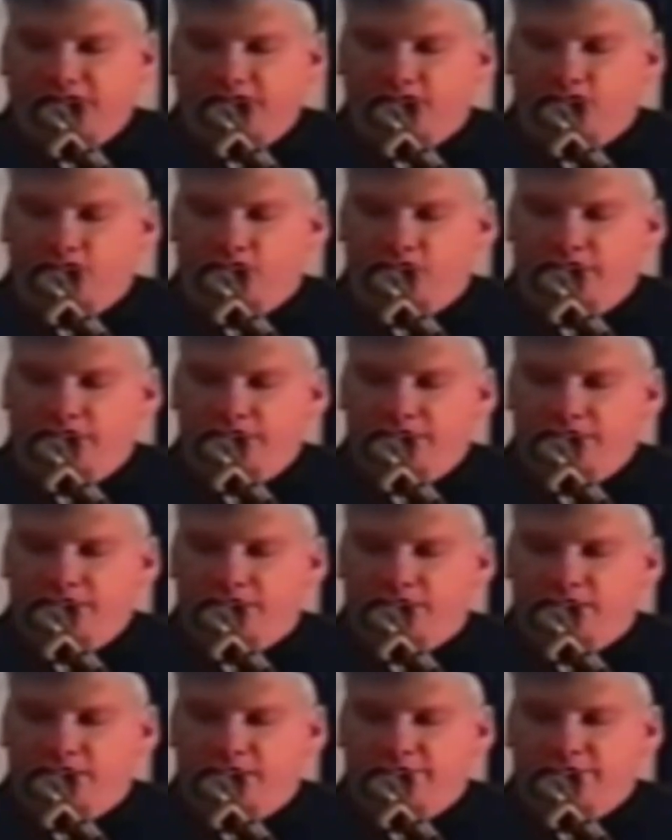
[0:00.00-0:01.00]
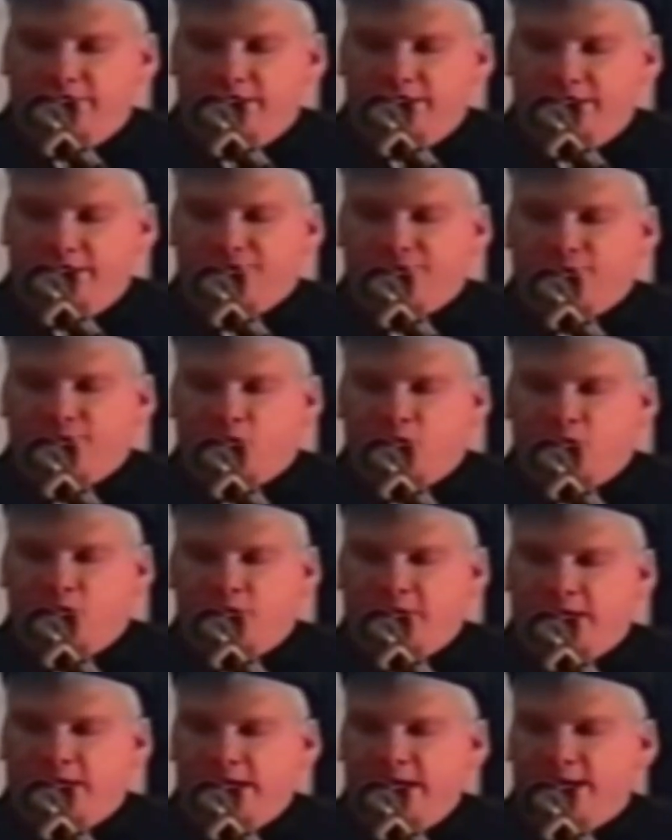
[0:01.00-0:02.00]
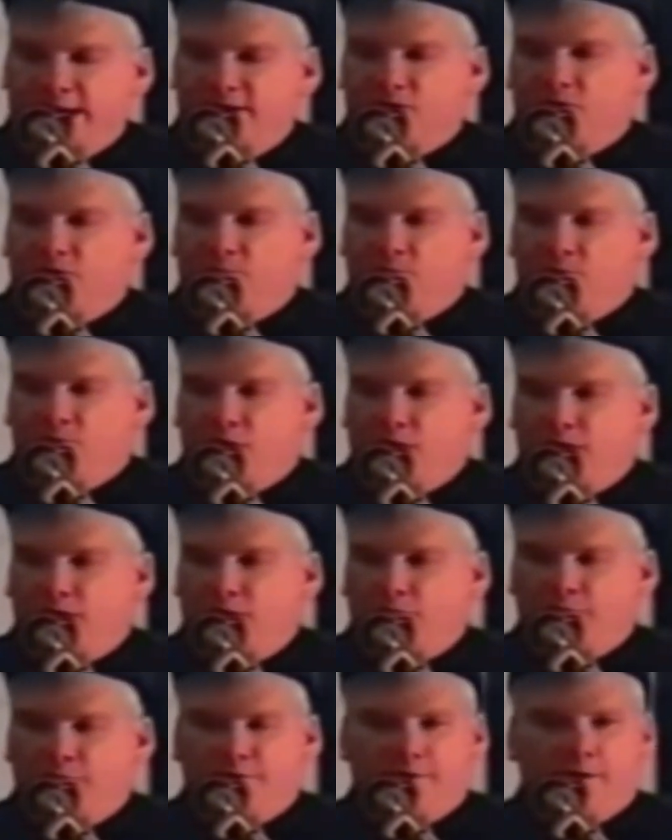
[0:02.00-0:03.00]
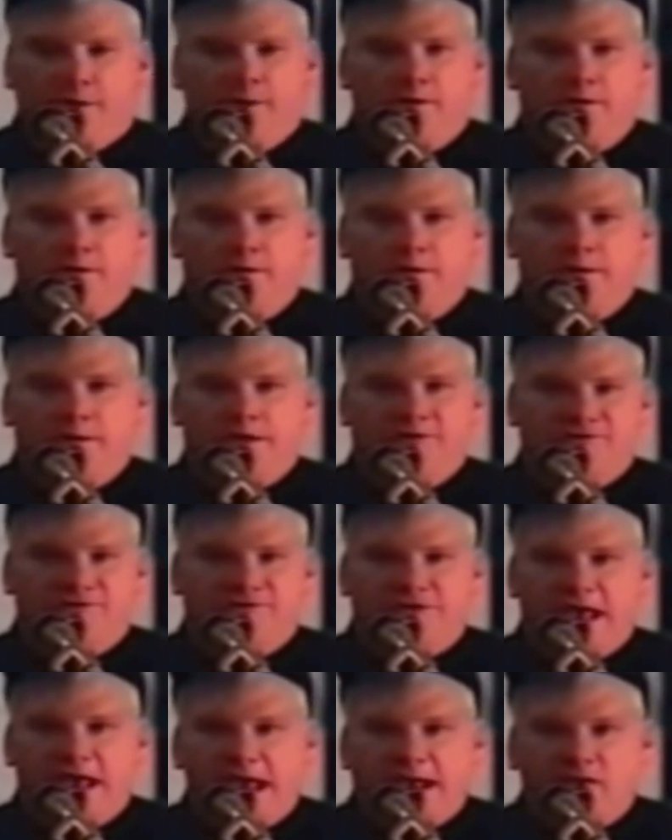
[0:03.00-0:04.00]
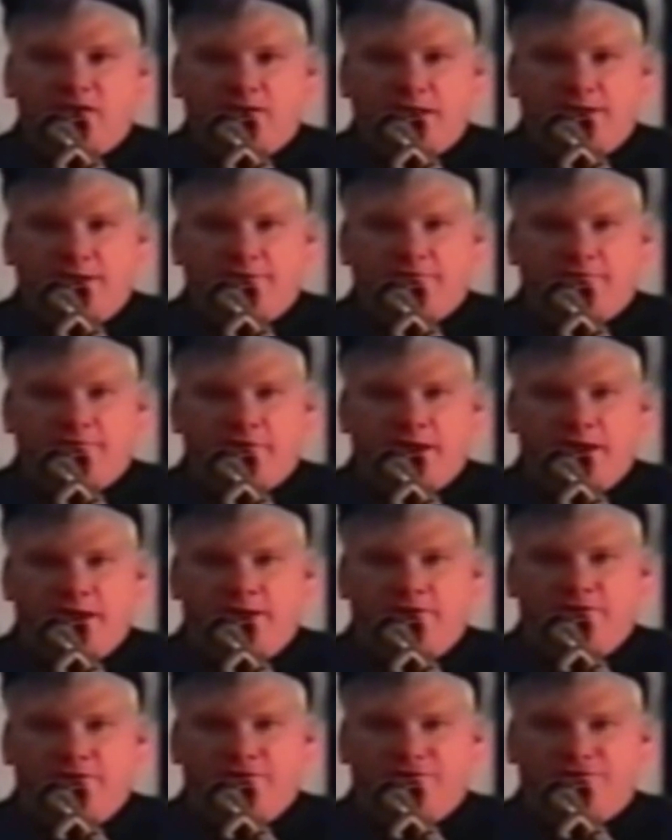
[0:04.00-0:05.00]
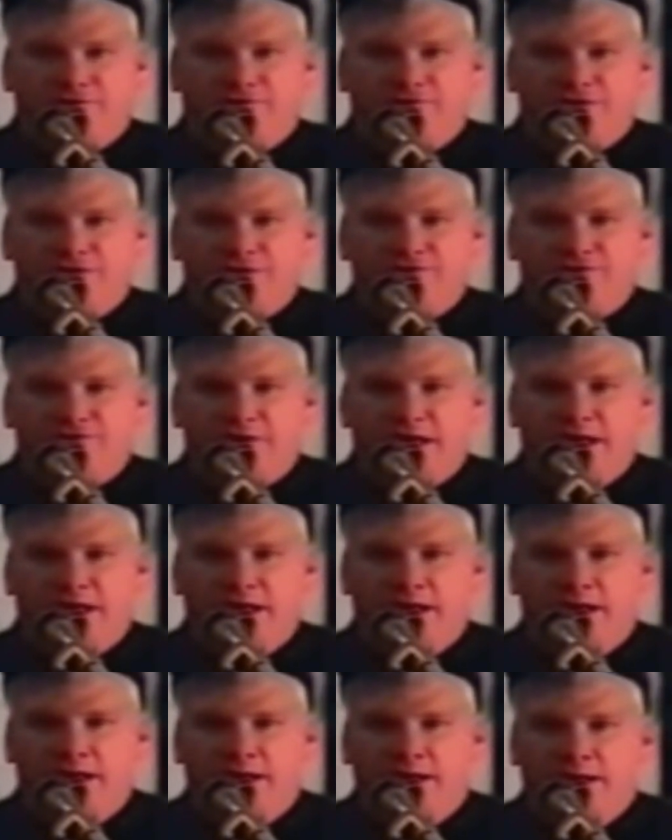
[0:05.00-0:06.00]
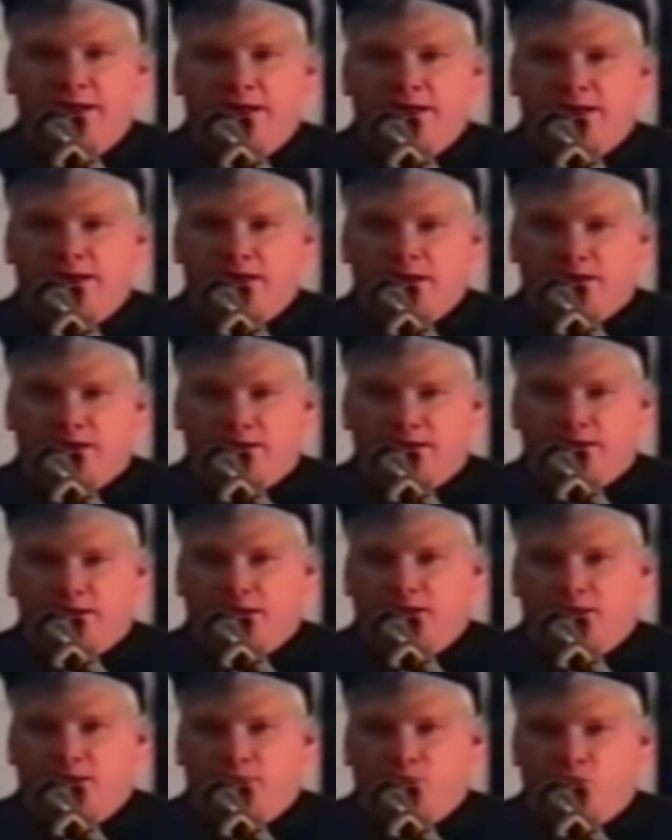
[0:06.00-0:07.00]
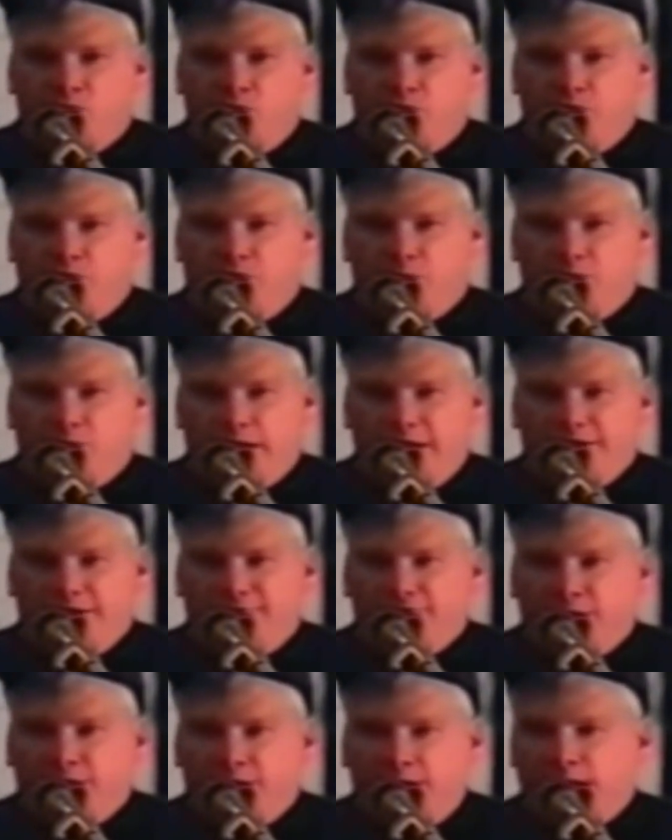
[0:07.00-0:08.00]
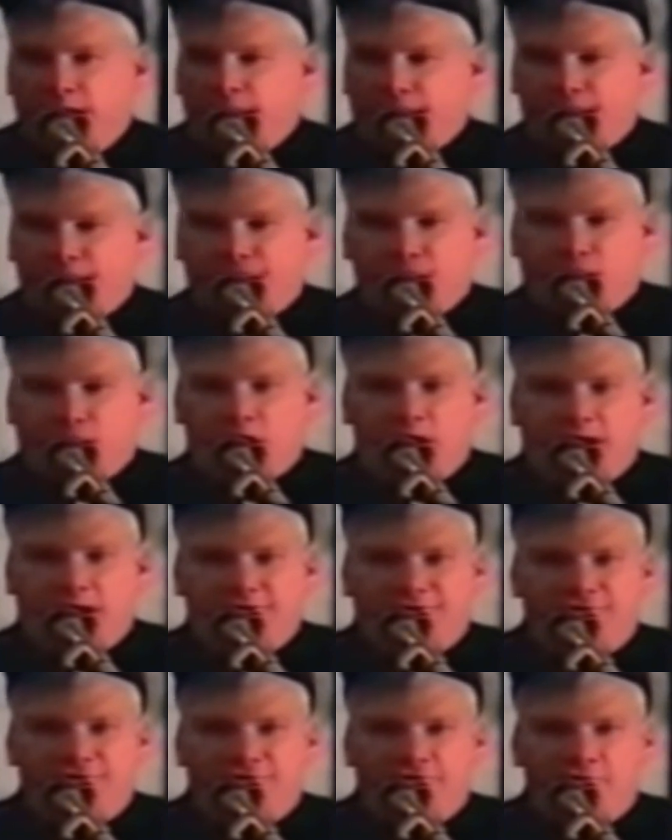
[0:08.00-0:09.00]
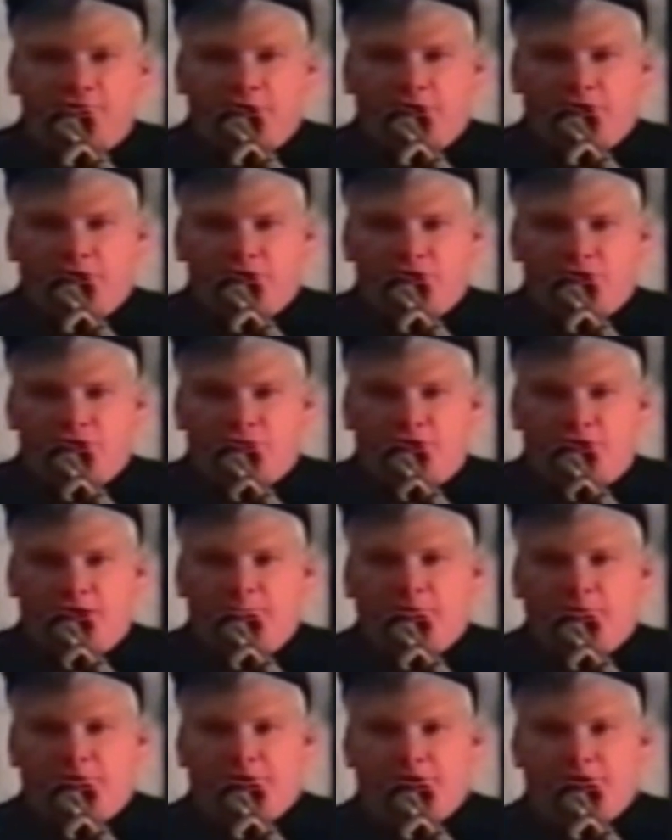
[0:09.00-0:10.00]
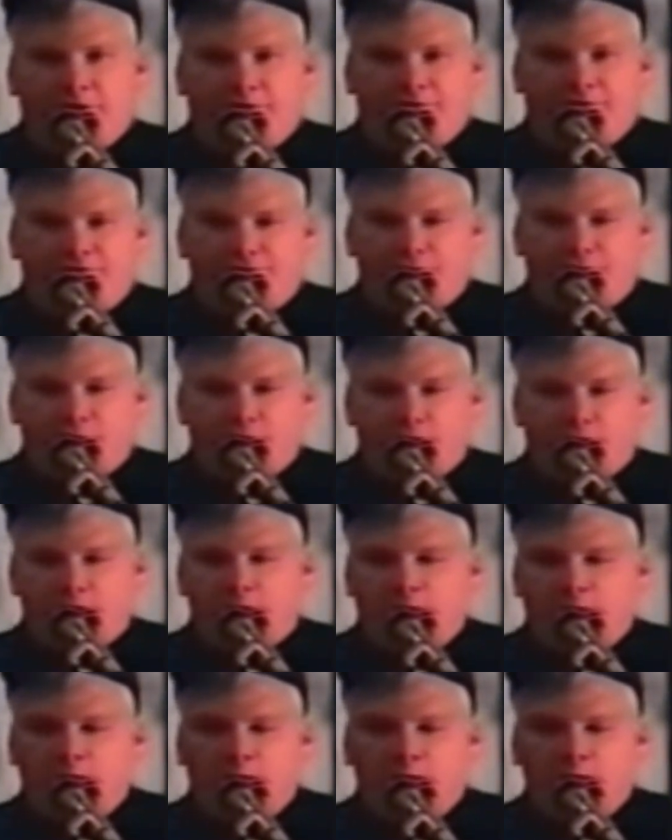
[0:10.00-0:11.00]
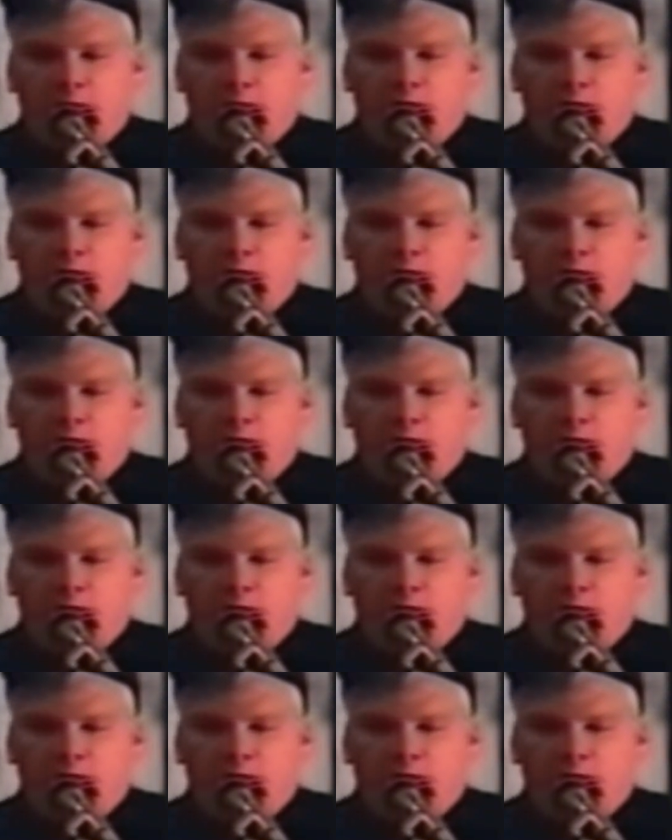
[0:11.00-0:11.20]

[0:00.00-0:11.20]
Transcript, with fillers: it's an imprint of a small mechanical part with a, exactly 360 kind of little rotor blades. Well this rock is 220 million years old